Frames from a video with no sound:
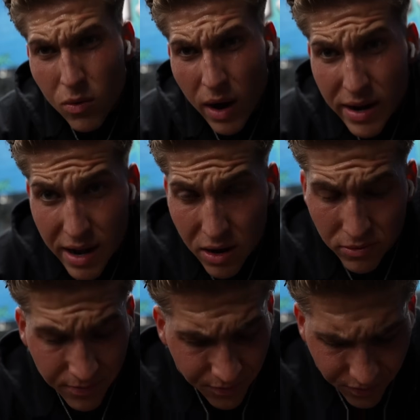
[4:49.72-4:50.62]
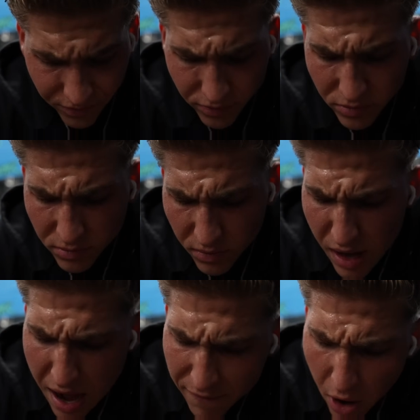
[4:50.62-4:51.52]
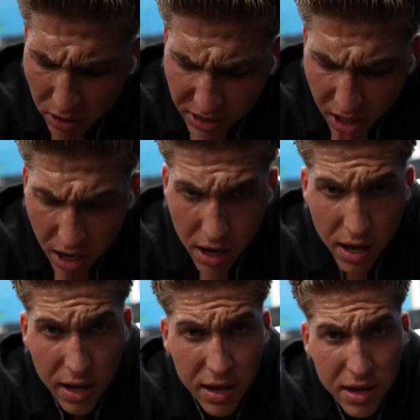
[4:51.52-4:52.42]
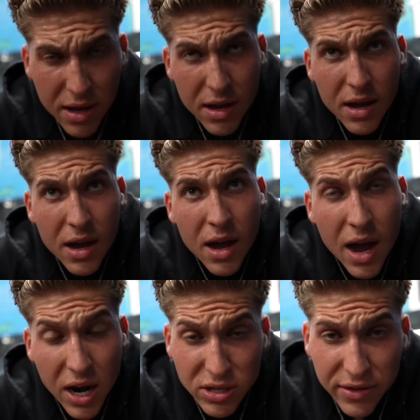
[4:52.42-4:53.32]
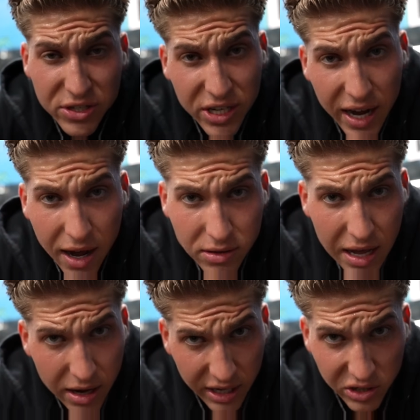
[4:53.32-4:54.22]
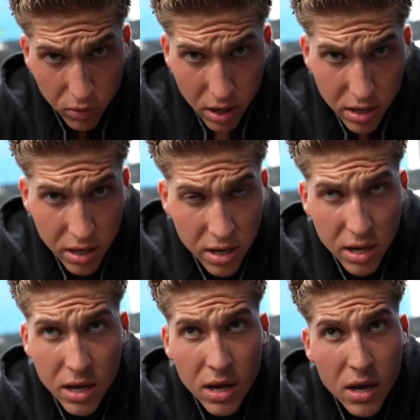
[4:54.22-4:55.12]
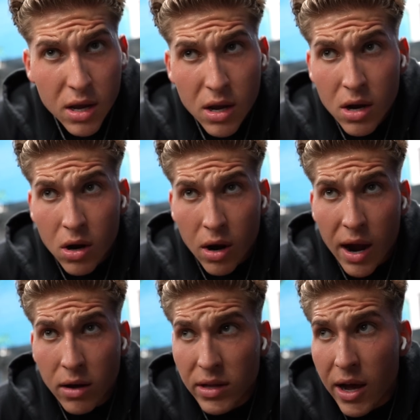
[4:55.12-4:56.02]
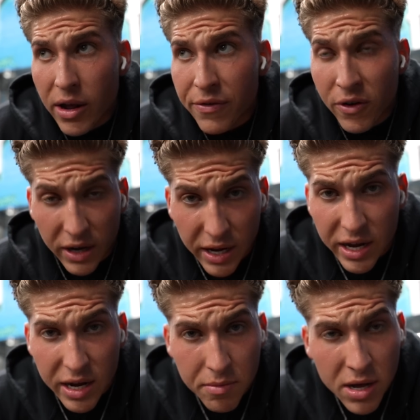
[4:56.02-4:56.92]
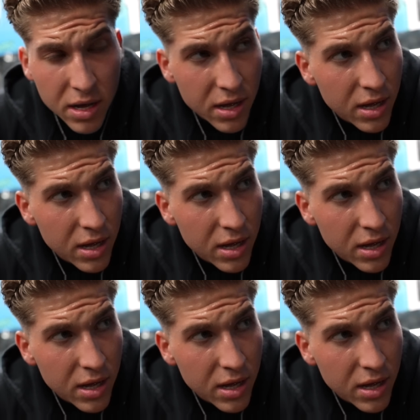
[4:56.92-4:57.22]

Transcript: right now, I'm focusing on I don't give a shit how loud I grunt or how loud I fucking am.